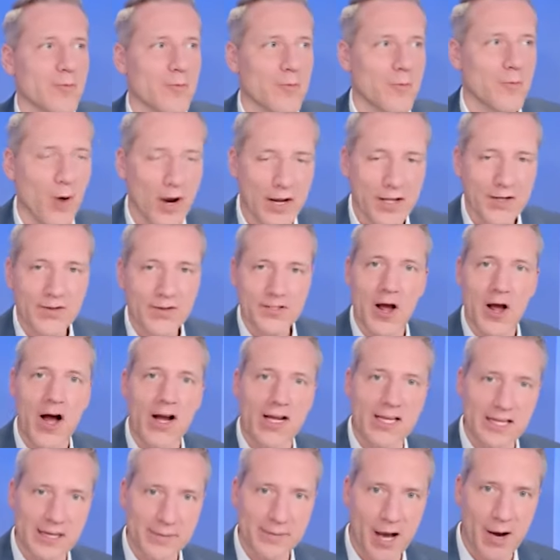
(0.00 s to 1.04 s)
what you're
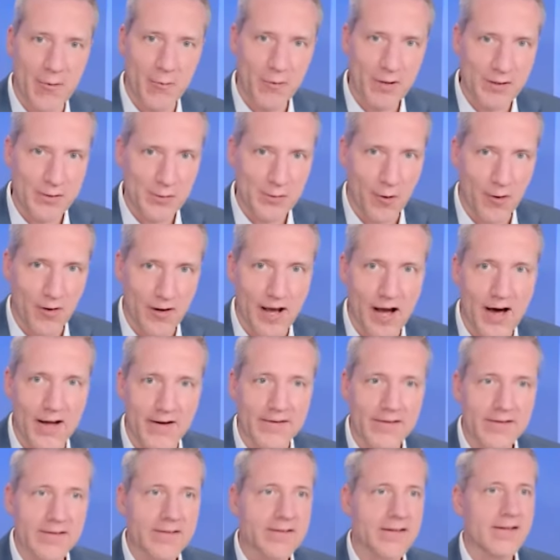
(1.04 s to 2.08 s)
talking about with
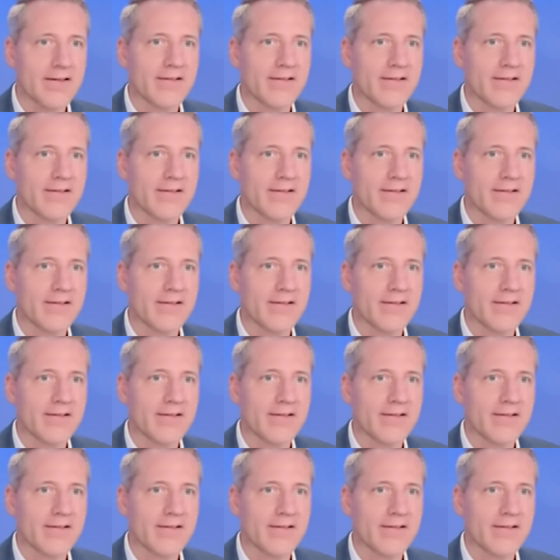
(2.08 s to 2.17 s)
Yordan.